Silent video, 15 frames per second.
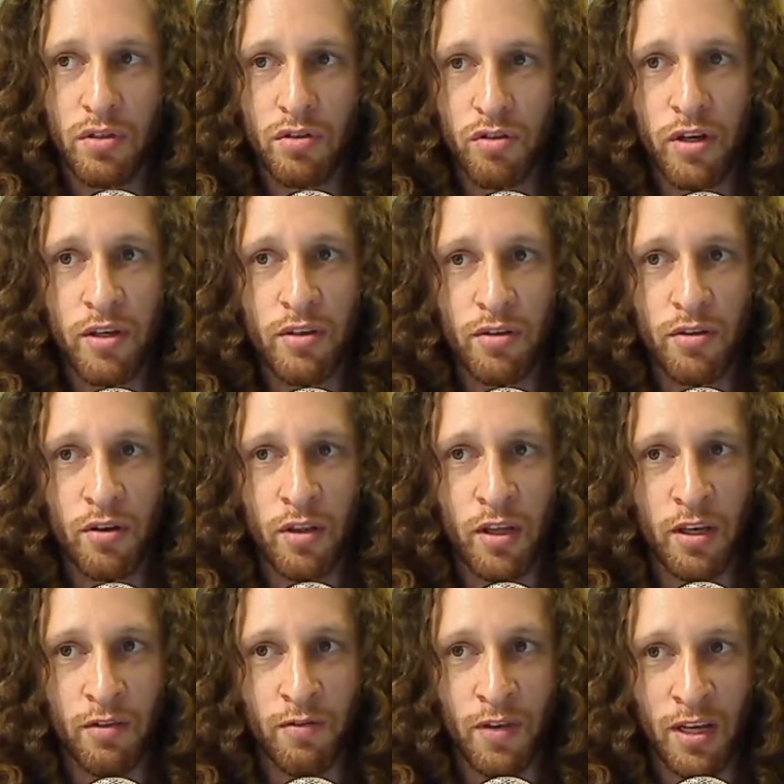Trying not to
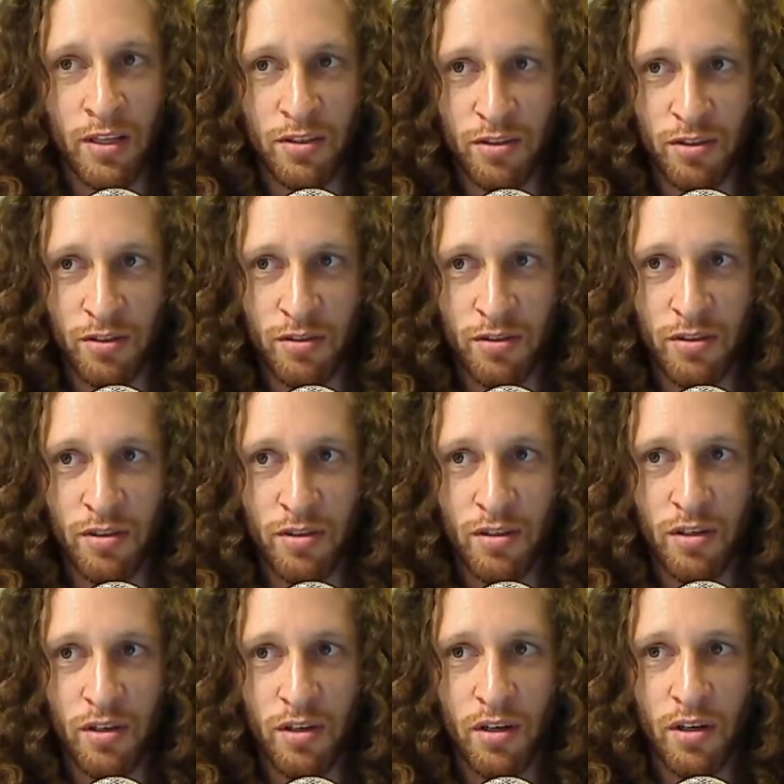think of cancer,
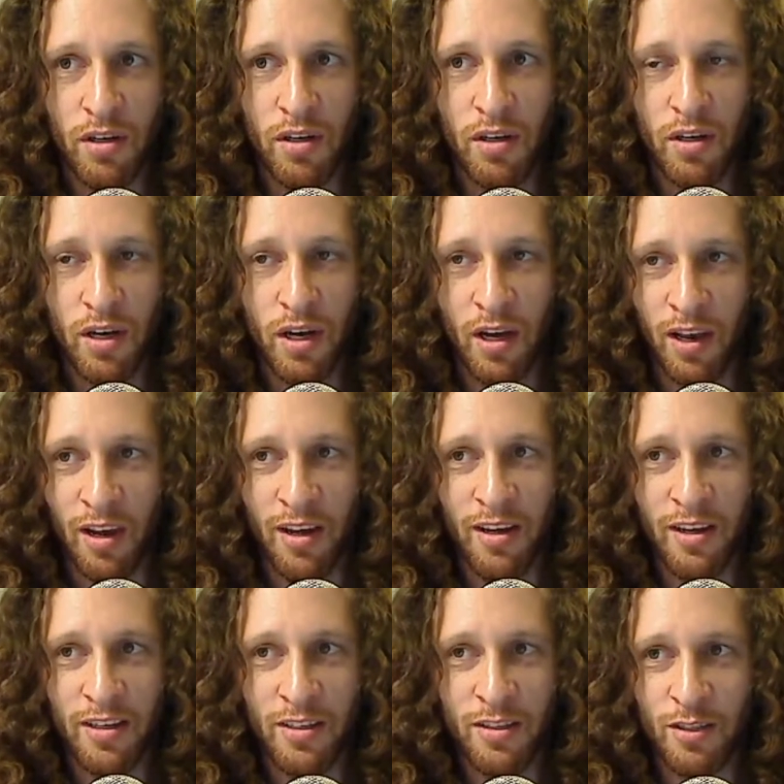I
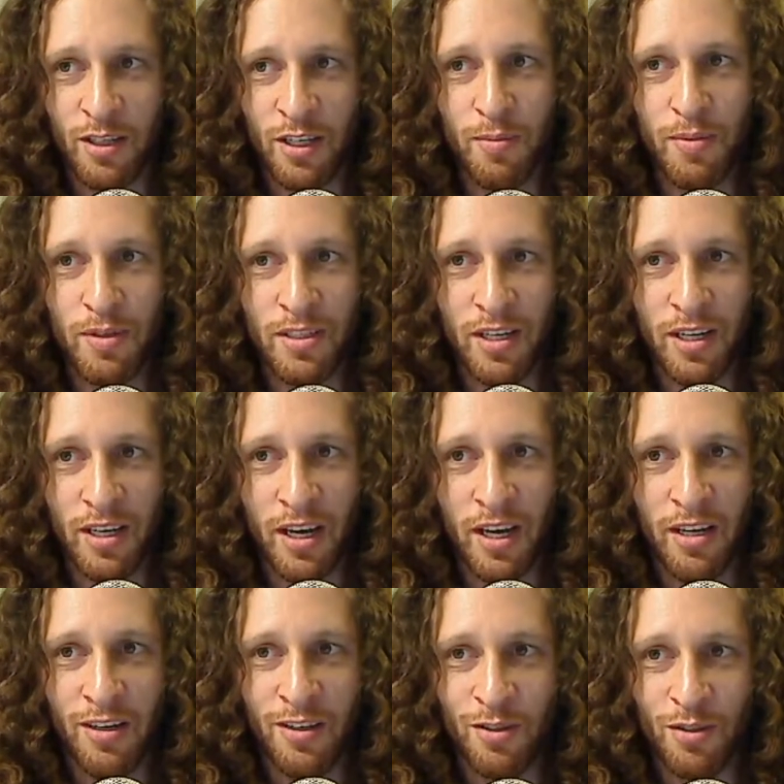lie as deep as I
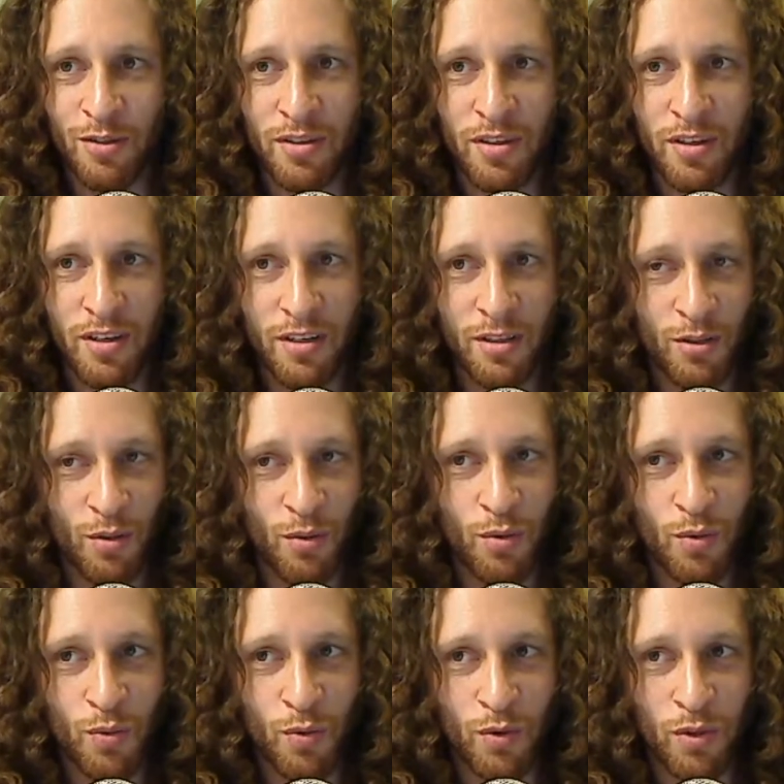can in a
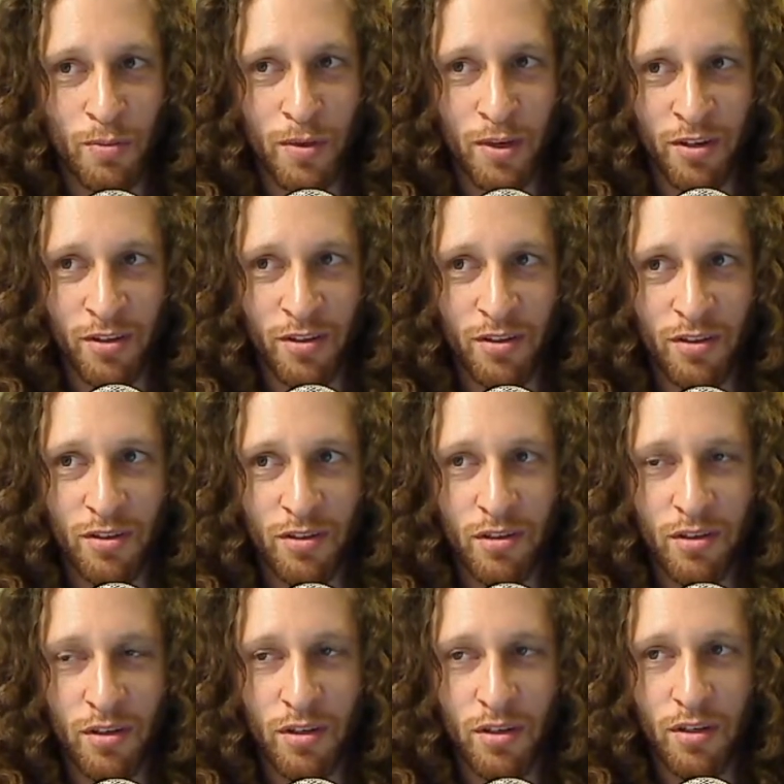salt water bath,
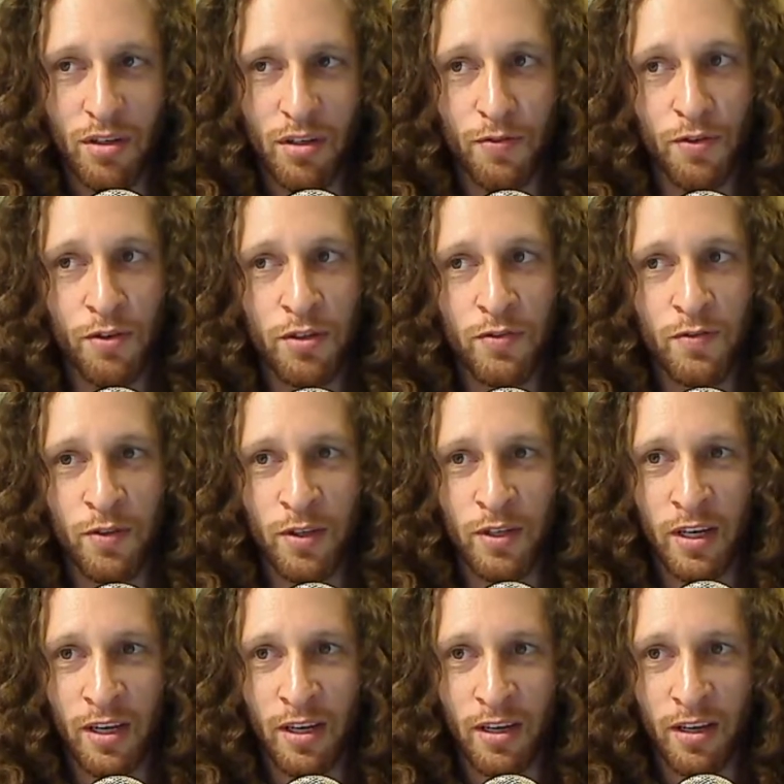the first for the
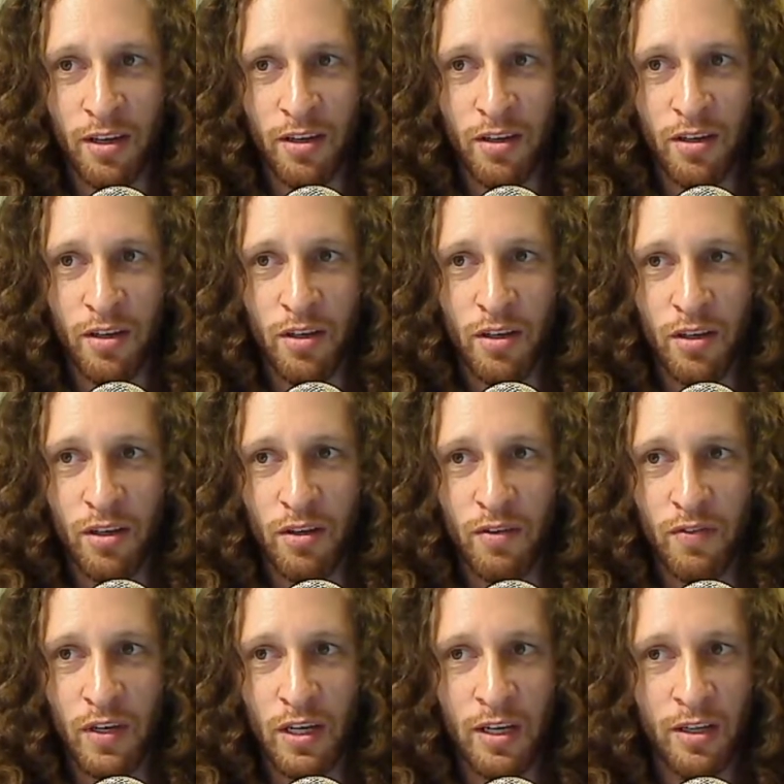day,
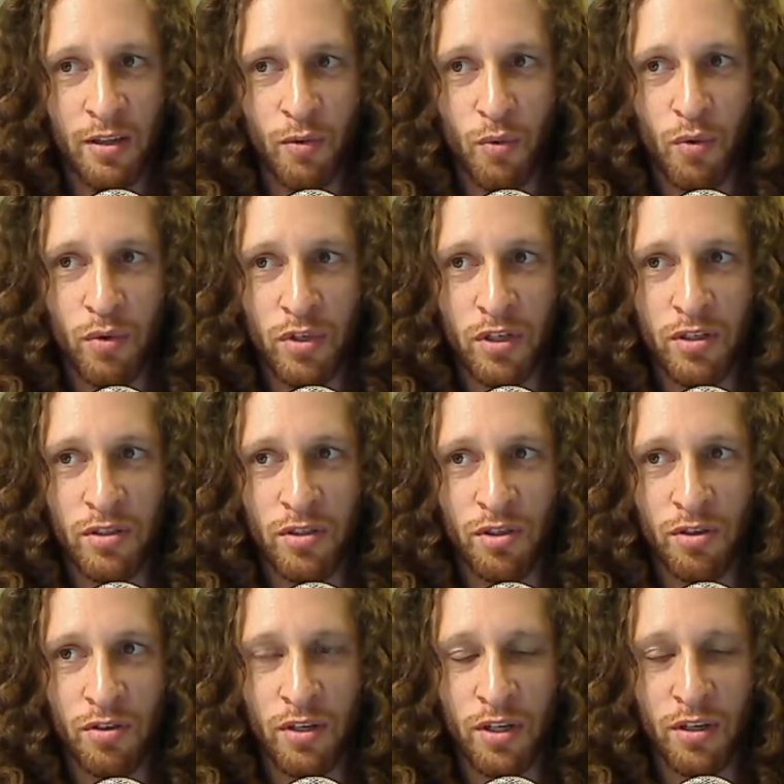feeling the water
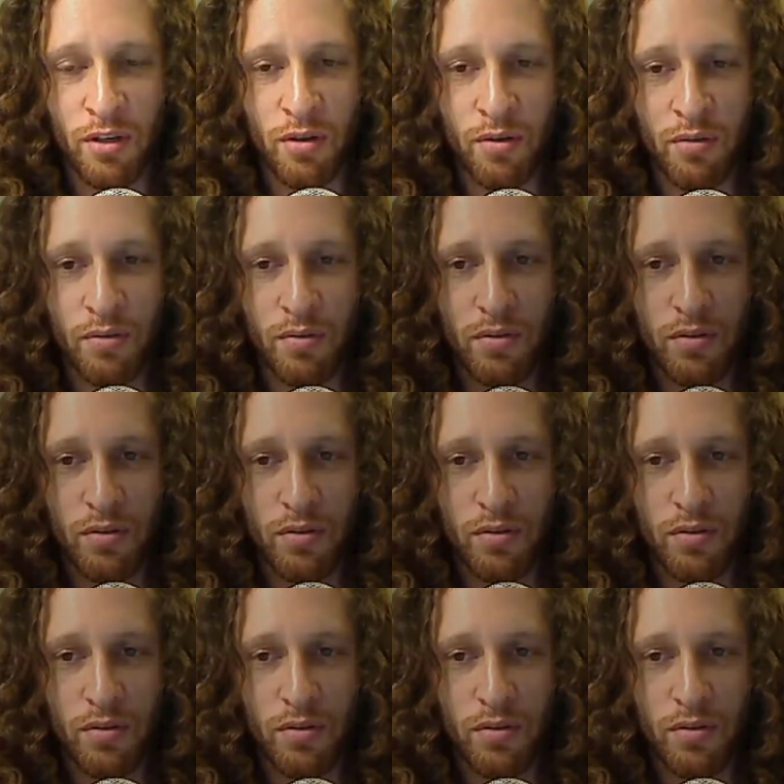turning cold.